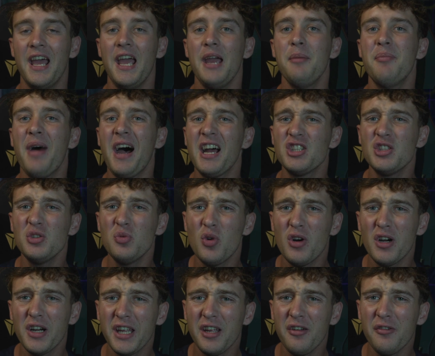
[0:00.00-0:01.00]
Imagine
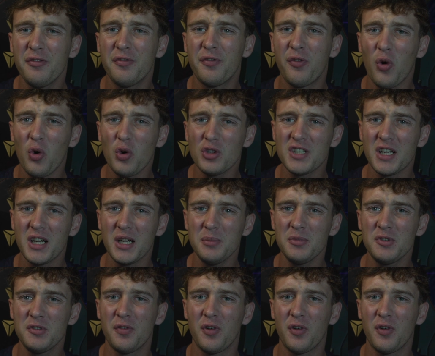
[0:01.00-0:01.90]
working 4 times